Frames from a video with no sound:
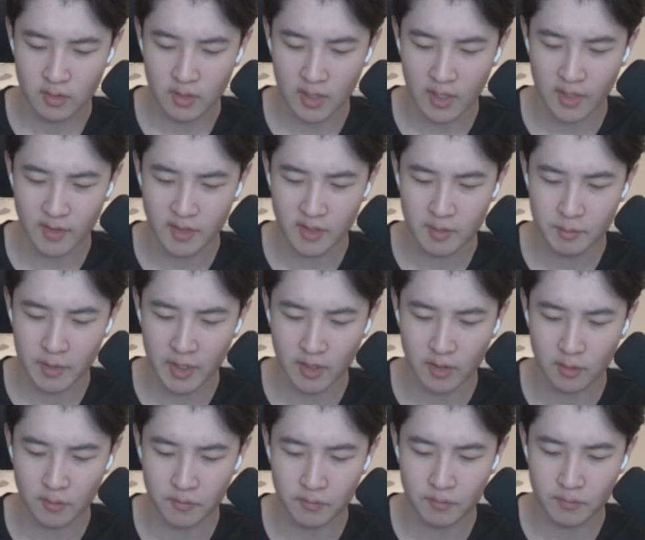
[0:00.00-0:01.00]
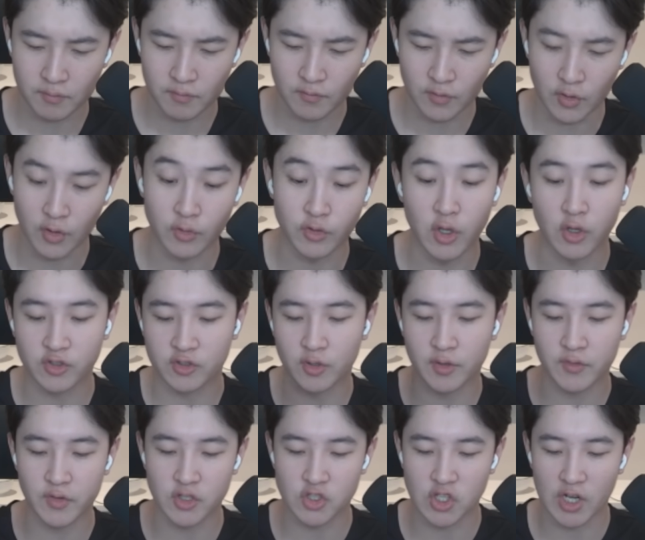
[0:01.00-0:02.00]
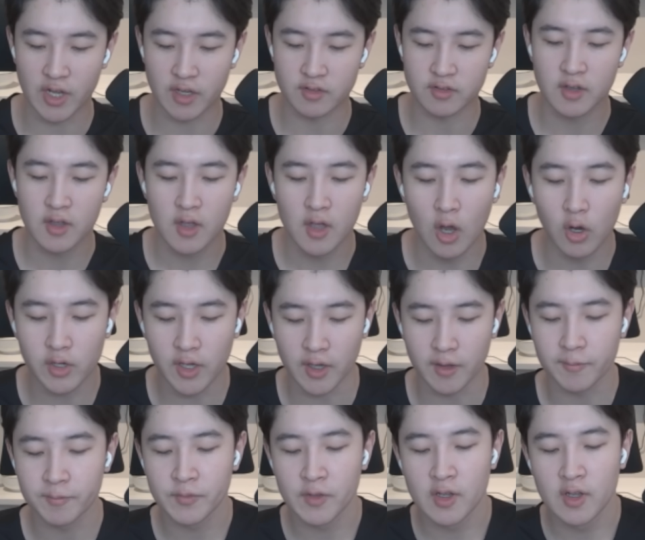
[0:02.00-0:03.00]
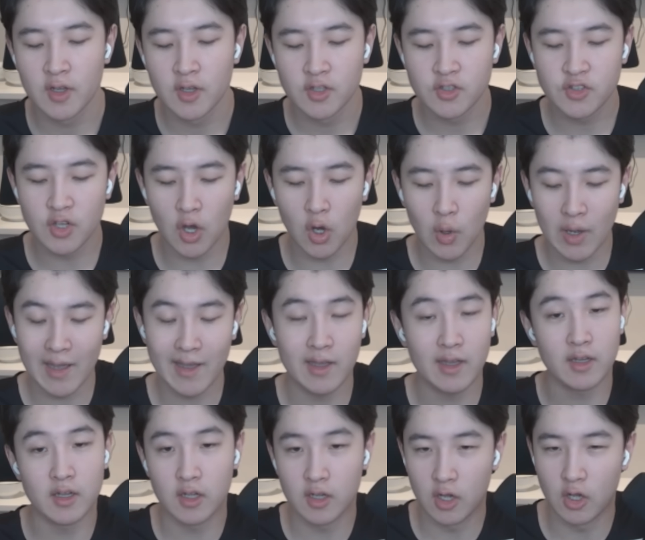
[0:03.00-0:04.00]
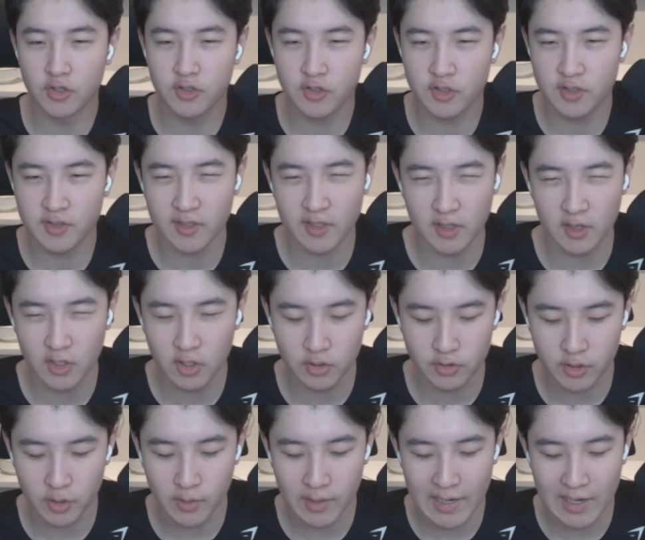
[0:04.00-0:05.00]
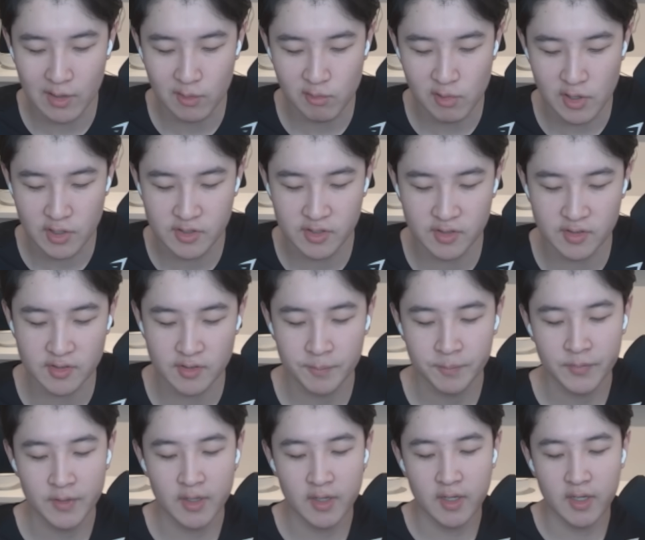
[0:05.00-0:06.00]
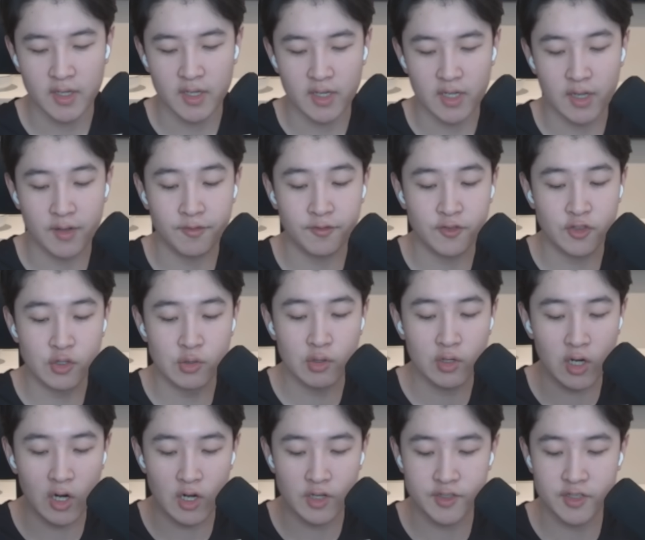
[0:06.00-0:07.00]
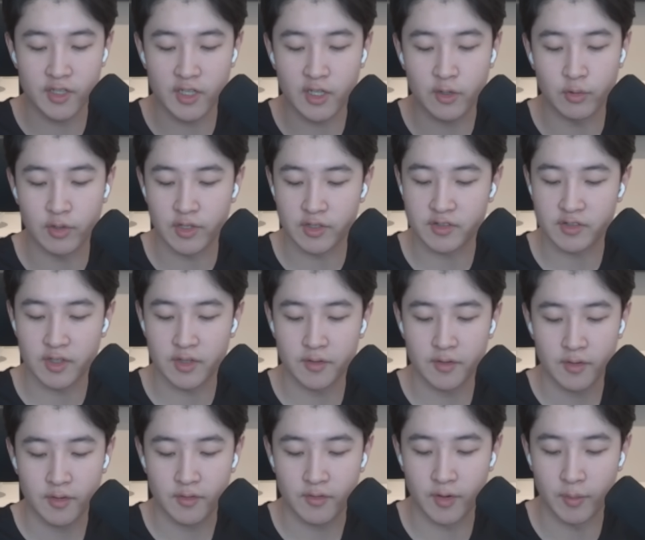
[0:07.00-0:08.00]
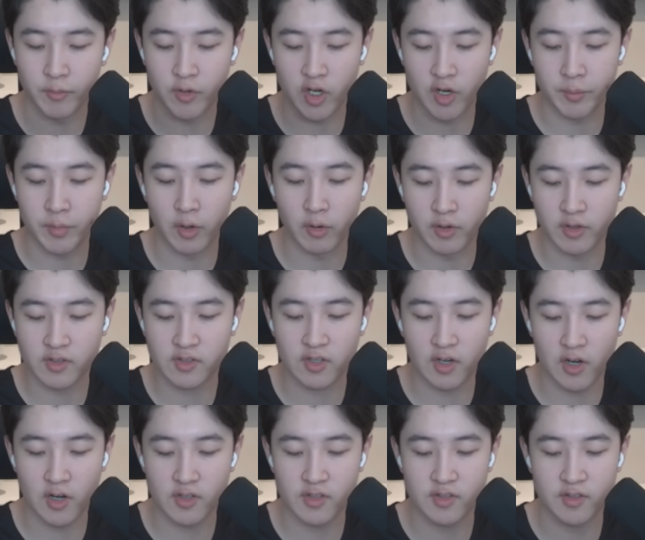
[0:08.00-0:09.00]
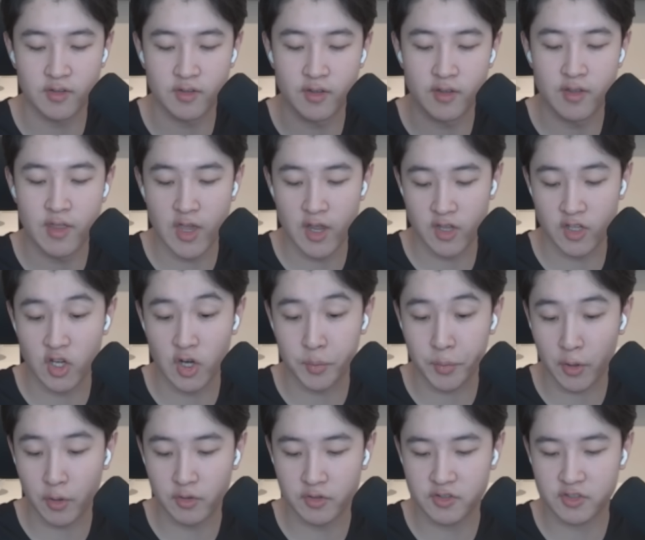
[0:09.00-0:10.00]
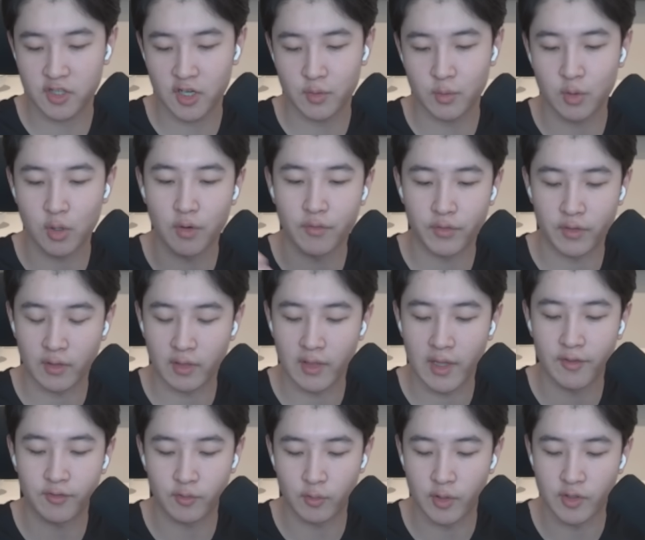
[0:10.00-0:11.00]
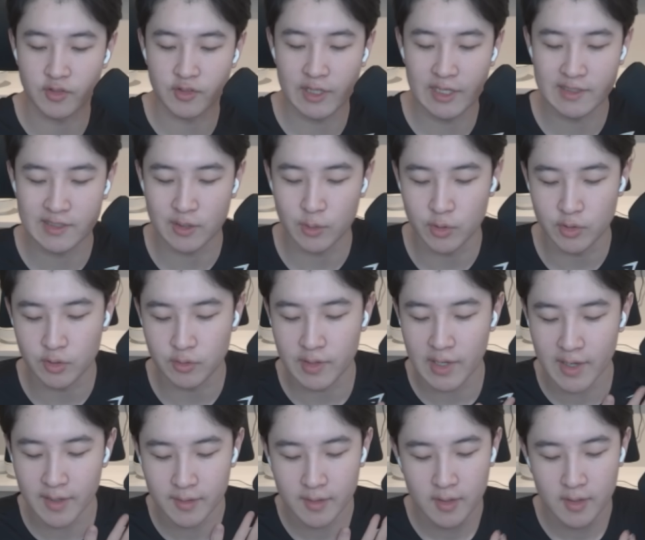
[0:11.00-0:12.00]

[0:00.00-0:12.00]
I think it might go for the... No, it's going for the Giant. Okay. So, also just like a little note, how it works is if 2 cards are equidistant from your opponent's cards, your opponent's card will go for the left one. So that's how I knew that.